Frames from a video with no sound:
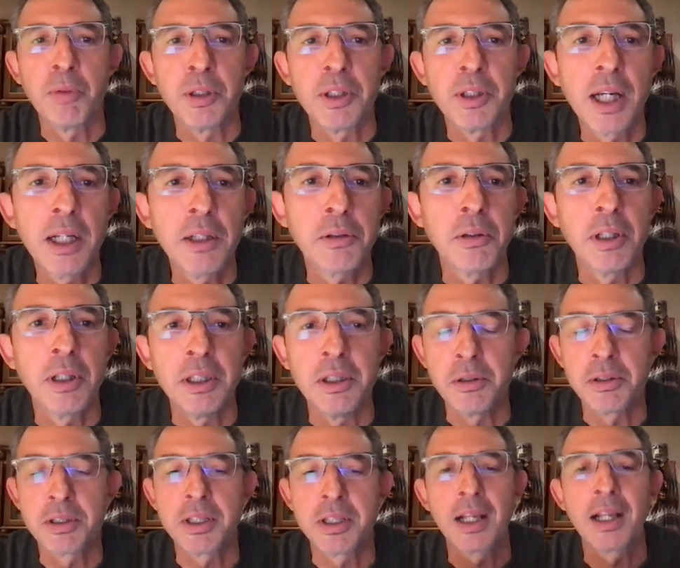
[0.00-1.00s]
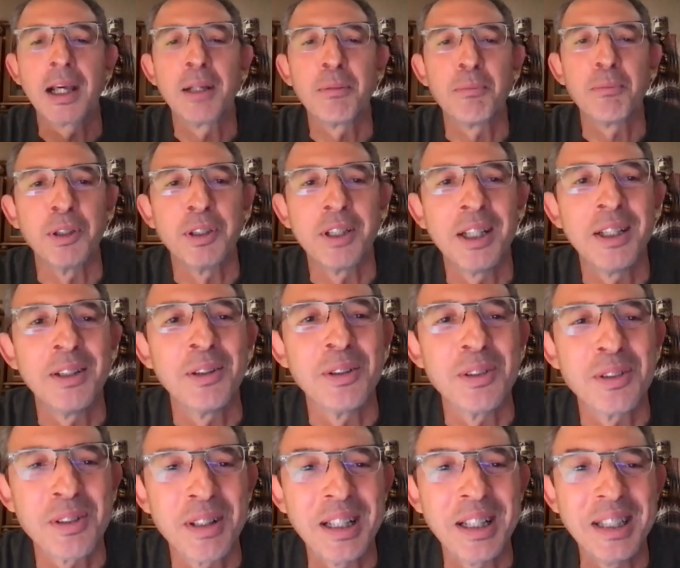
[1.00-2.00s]
potato and you still get
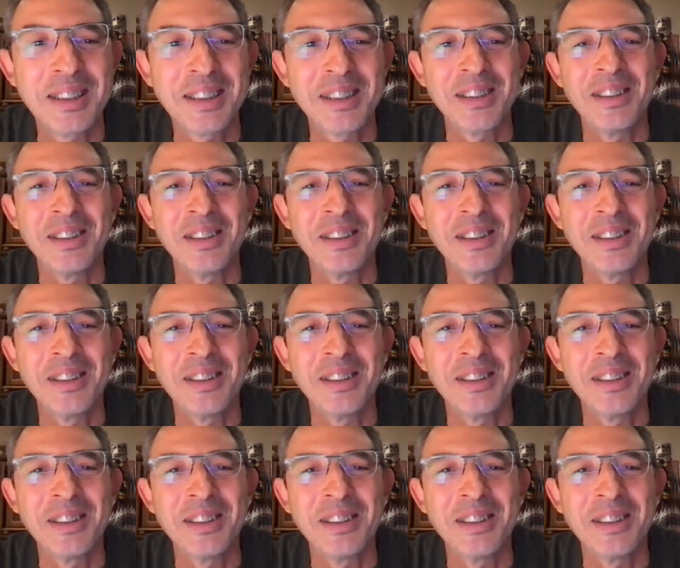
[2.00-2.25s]
potatoes, right?